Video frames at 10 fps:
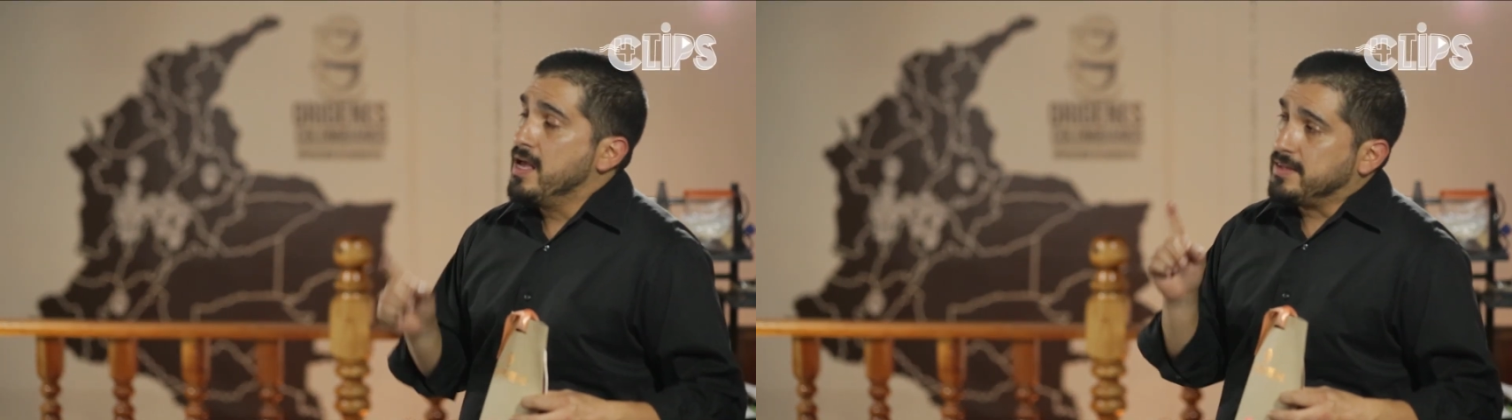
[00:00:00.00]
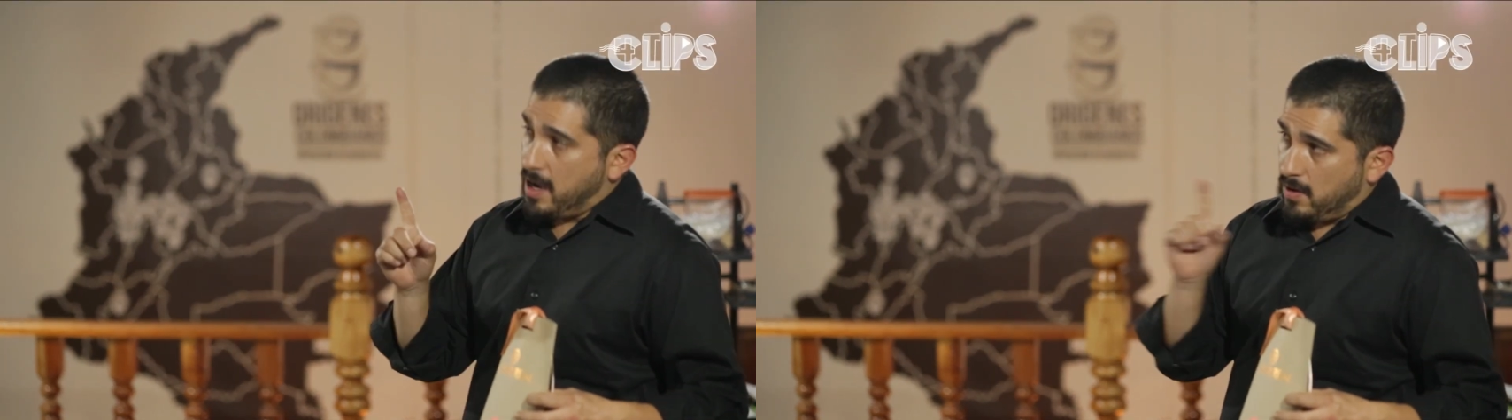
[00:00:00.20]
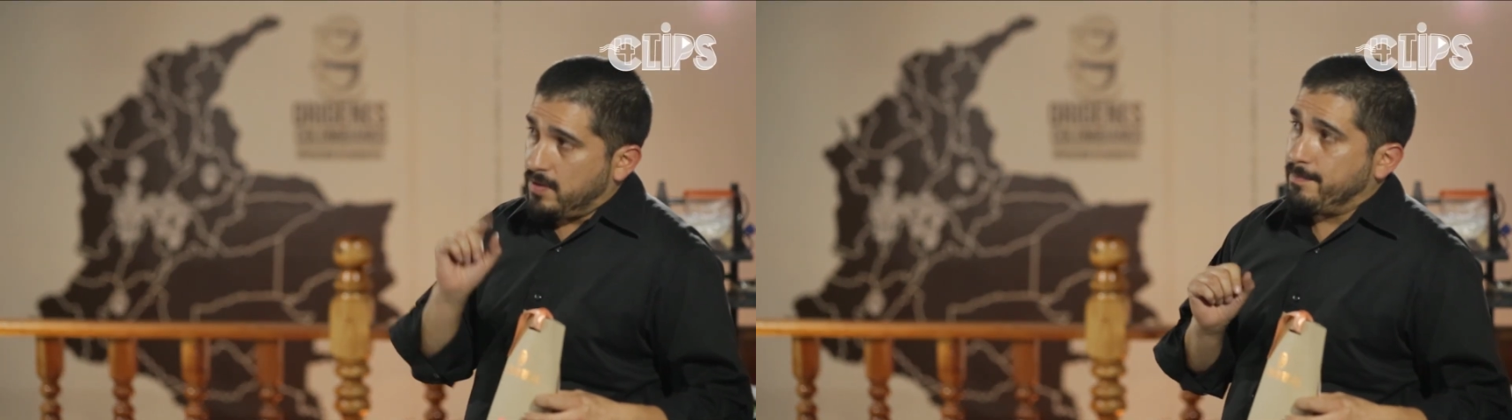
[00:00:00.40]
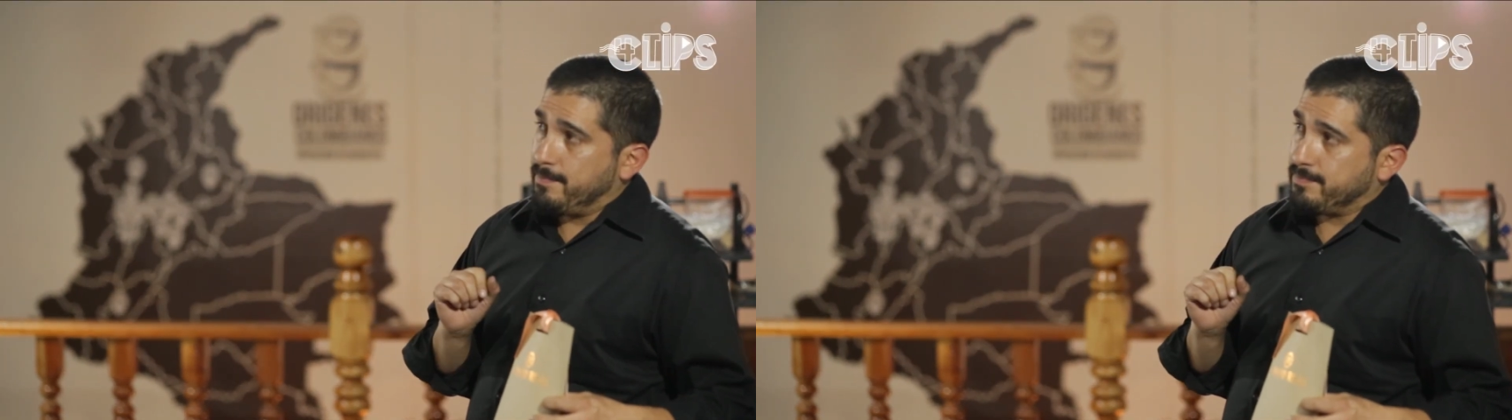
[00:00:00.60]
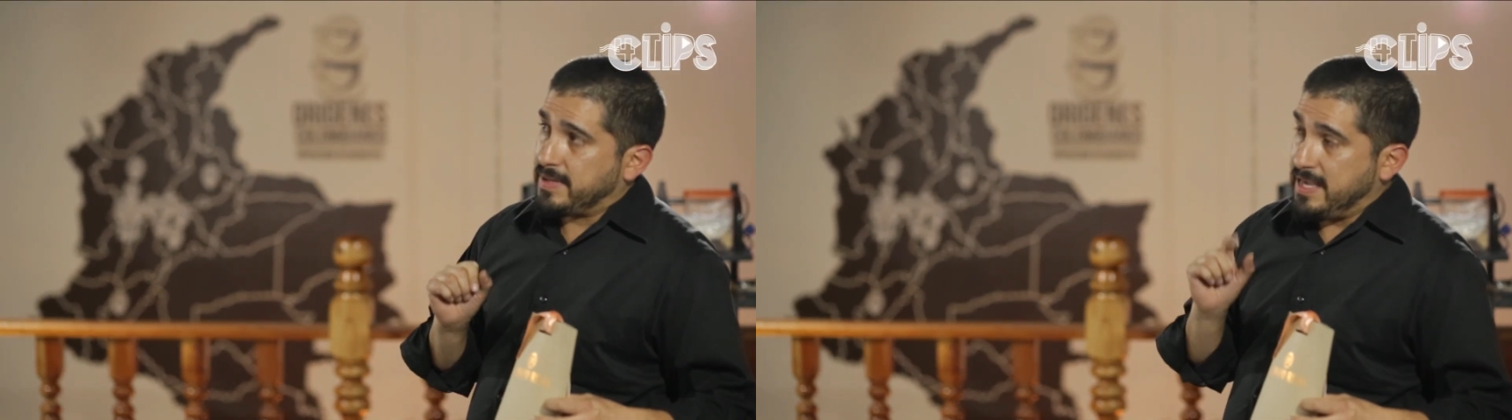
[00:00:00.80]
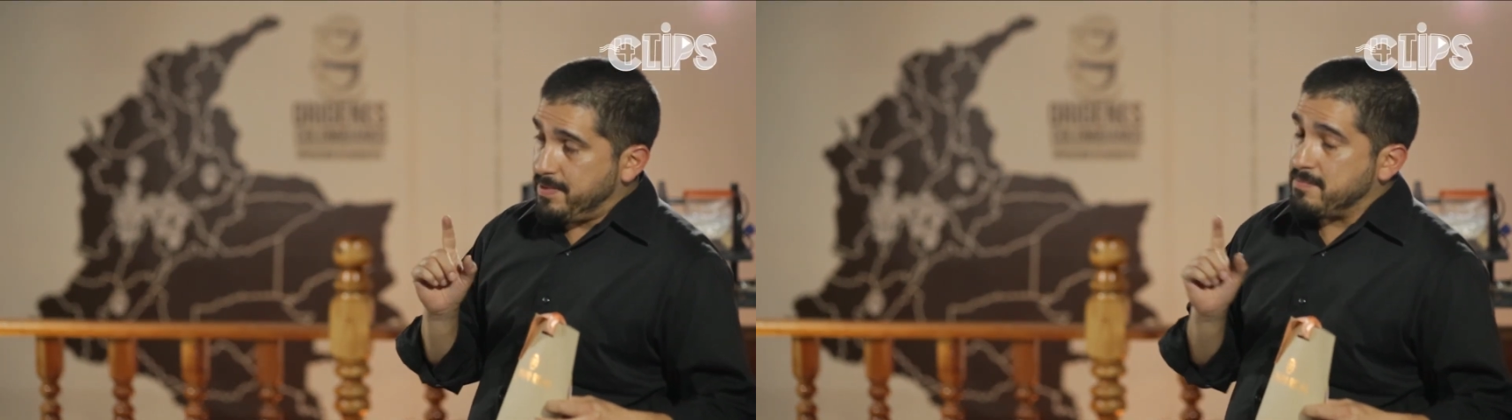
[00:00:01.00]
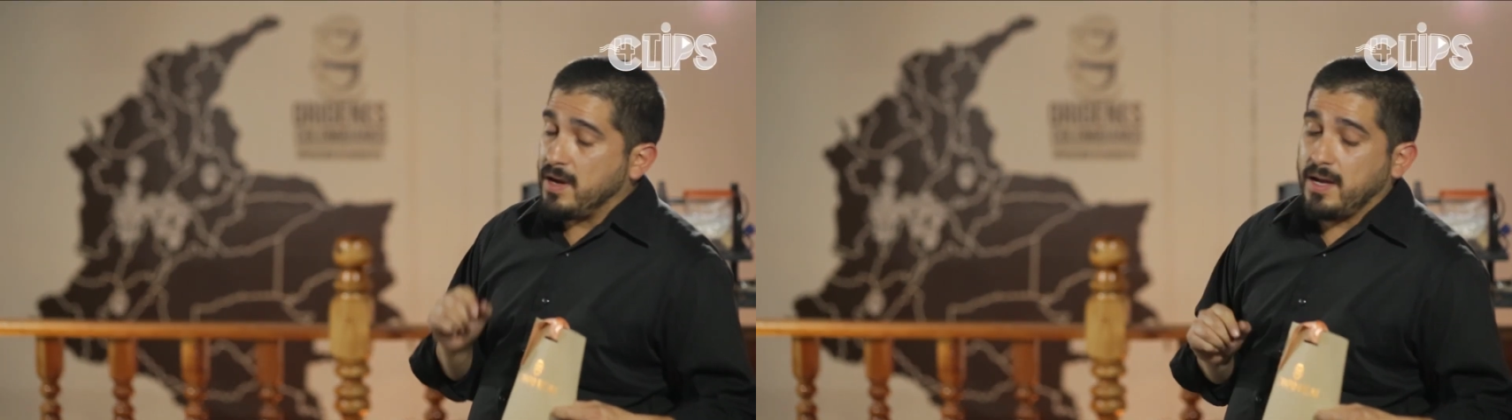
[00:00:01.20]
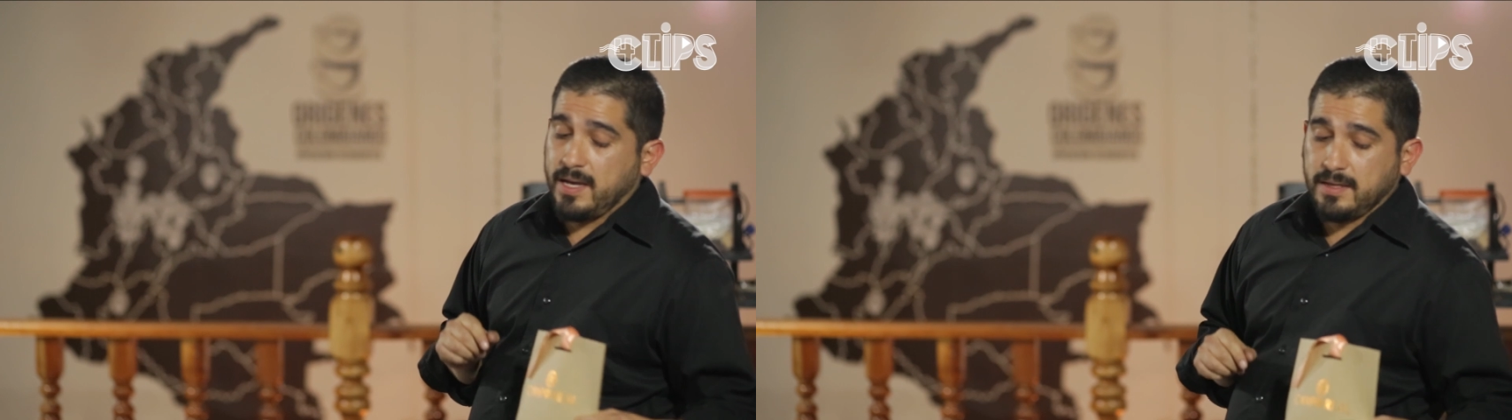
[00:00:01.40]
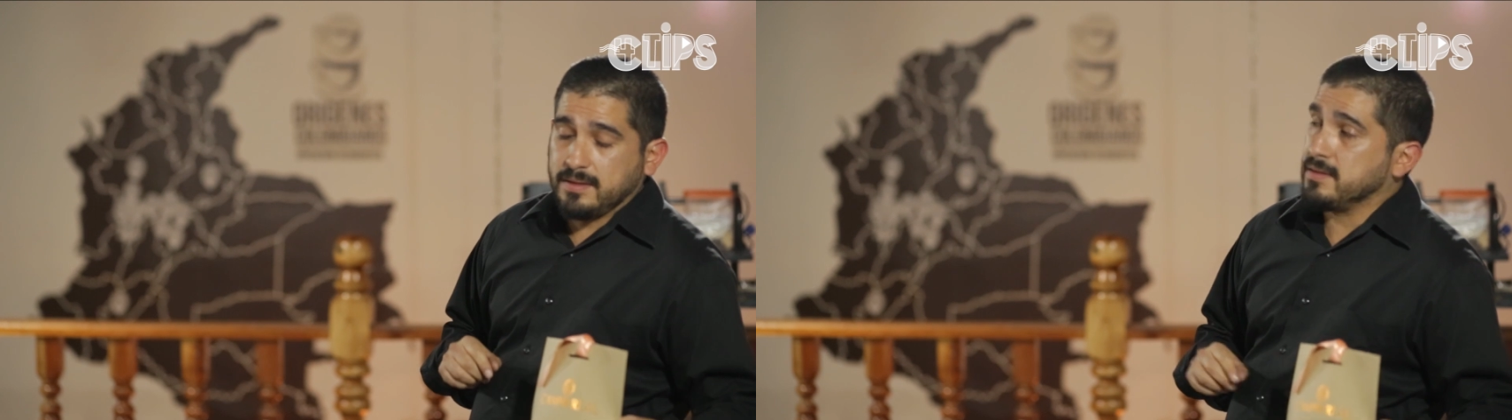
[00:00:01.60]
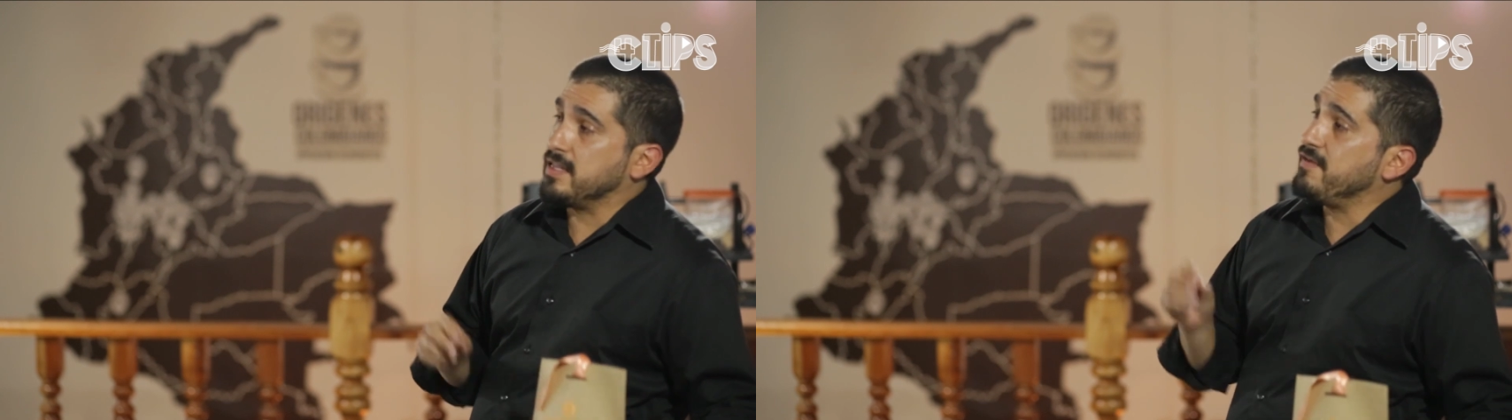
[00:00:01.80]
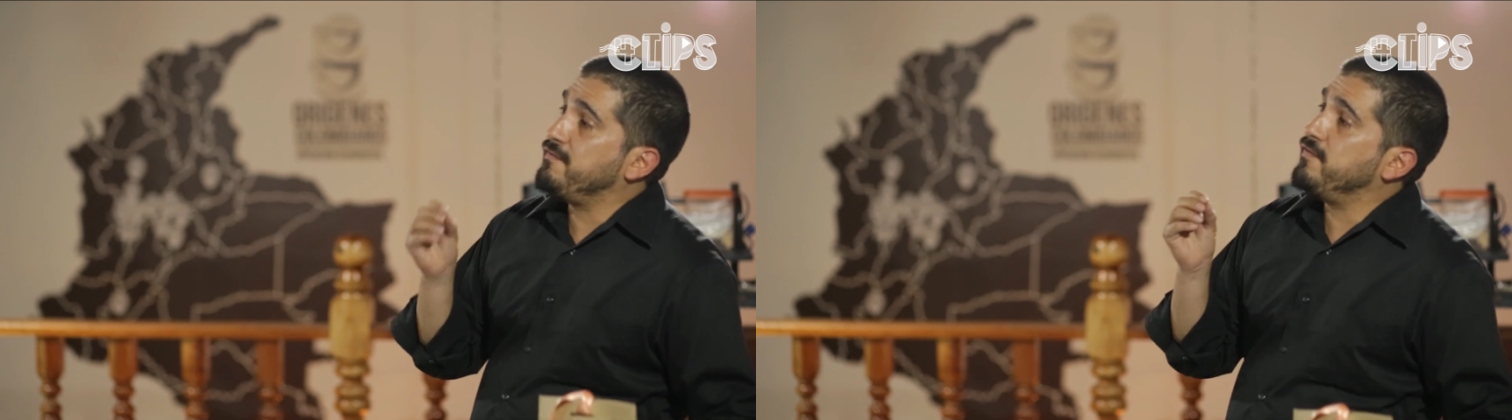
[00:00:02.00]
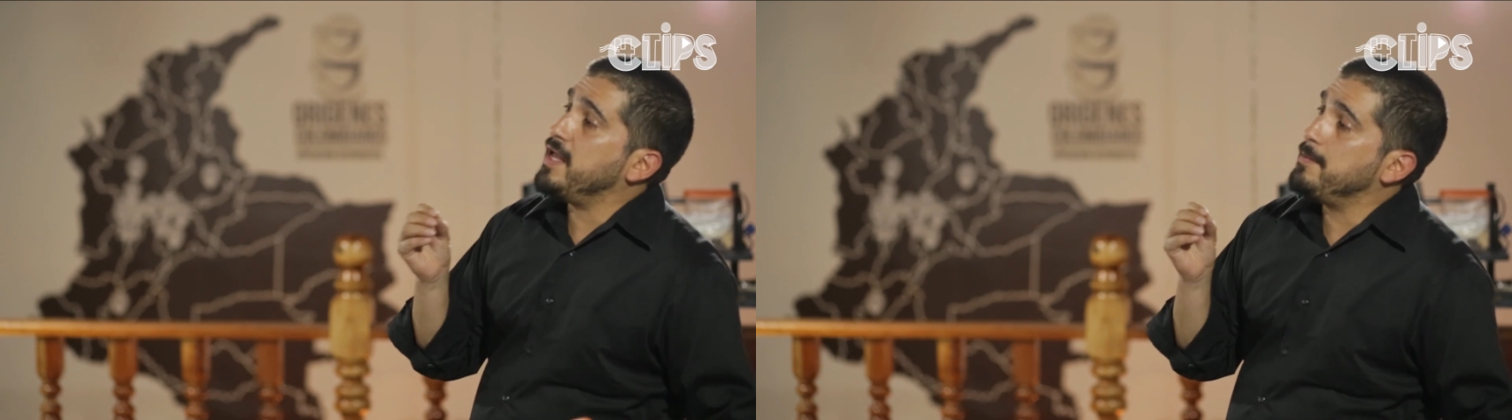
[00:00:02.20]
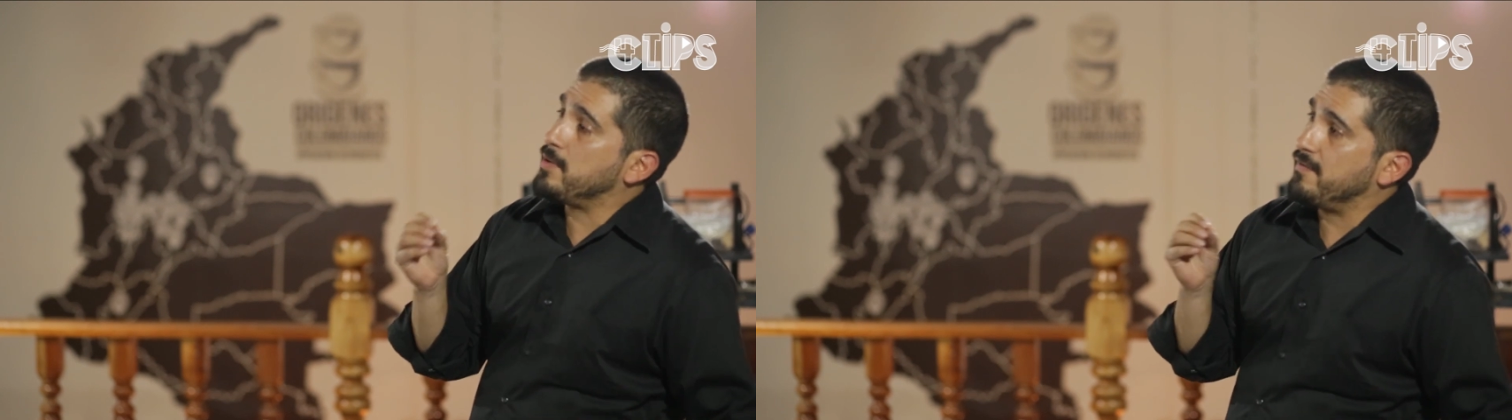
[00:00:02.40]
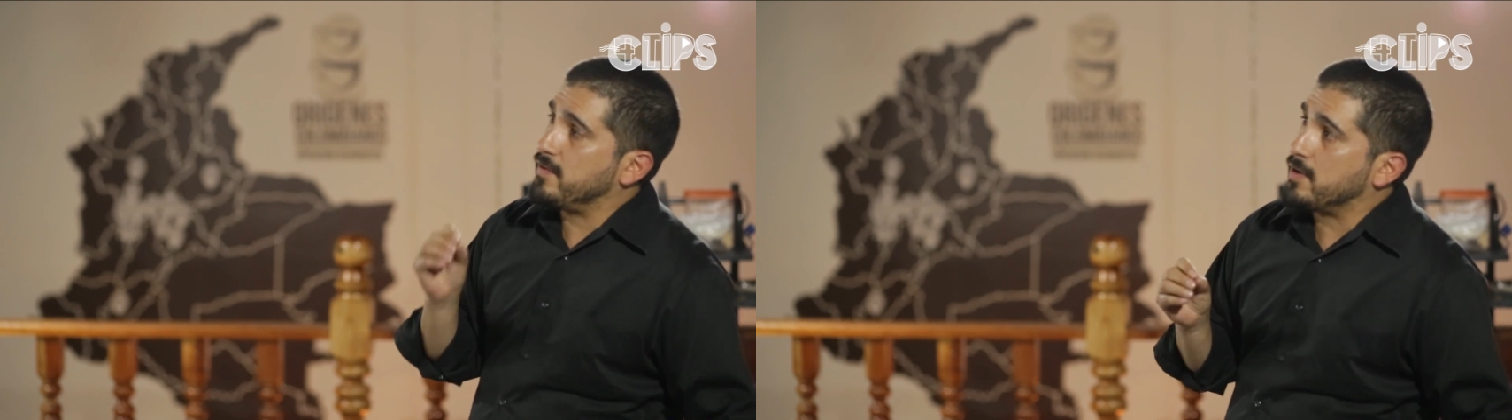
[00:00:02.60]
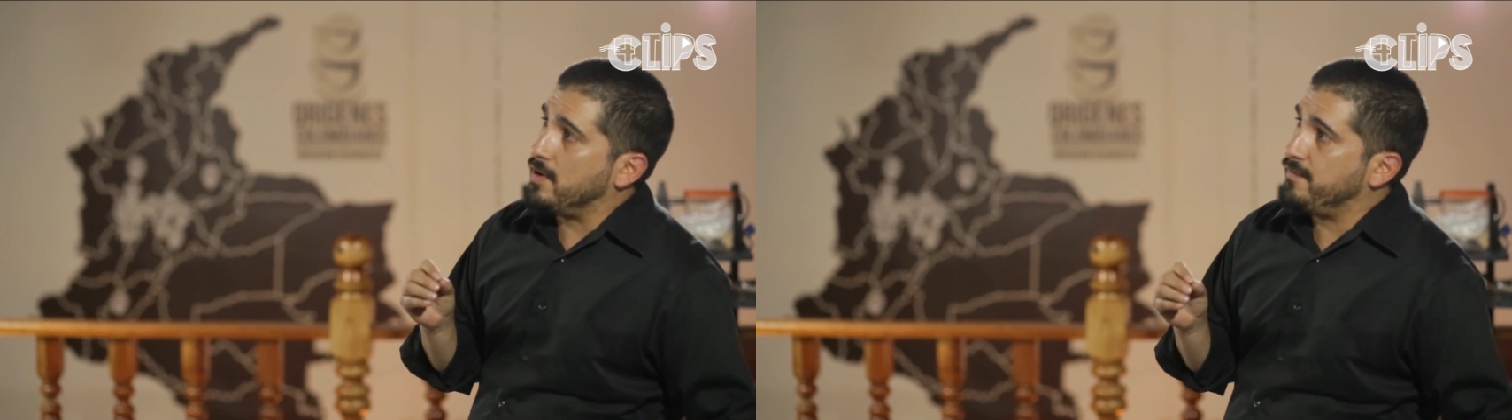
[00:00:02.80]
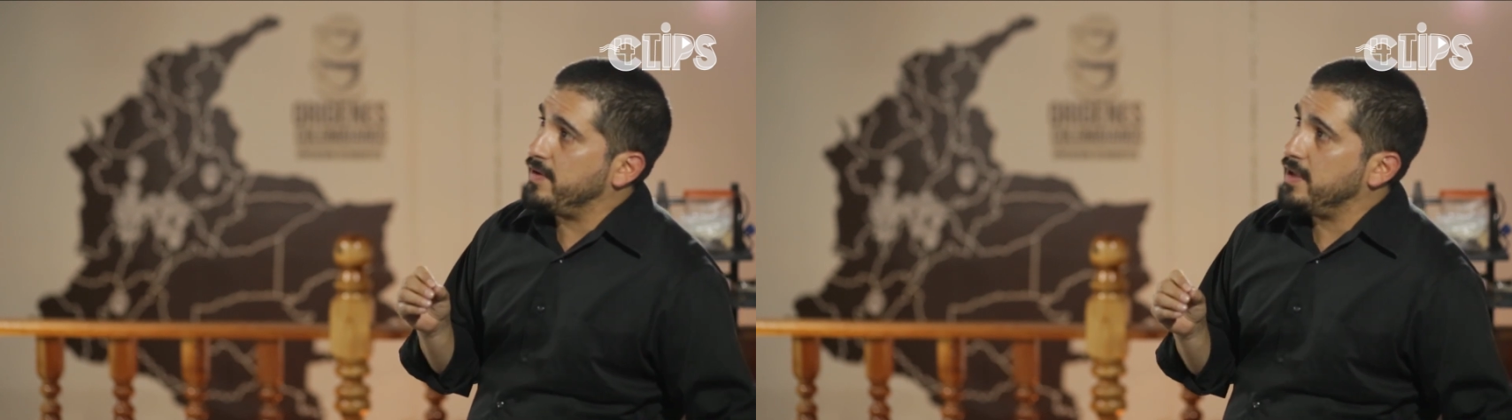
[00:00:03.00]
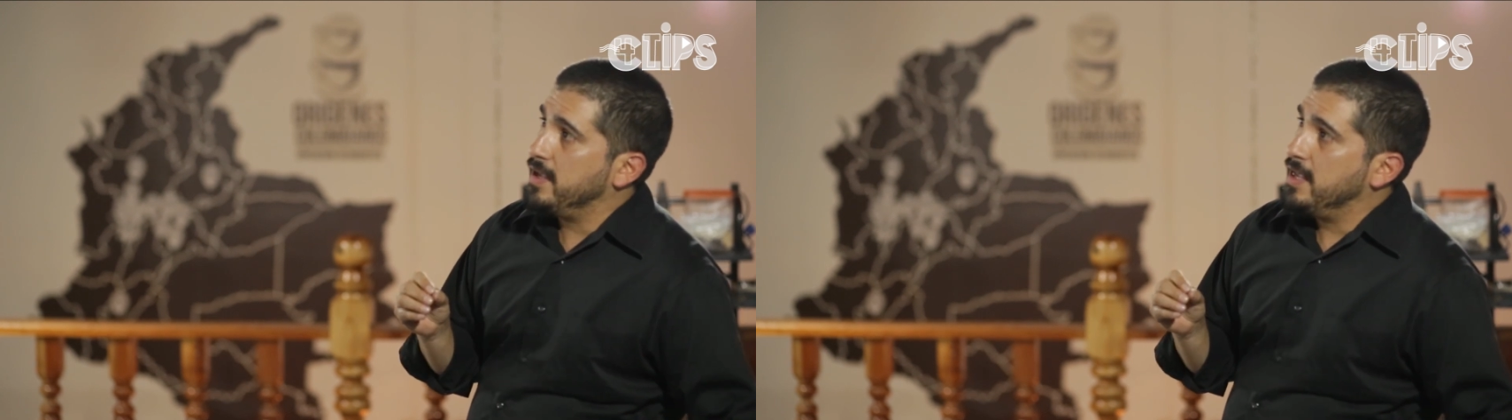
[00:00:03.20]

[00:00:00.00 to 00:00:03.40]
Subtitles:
Now, keep in mind that the flavor of your coffee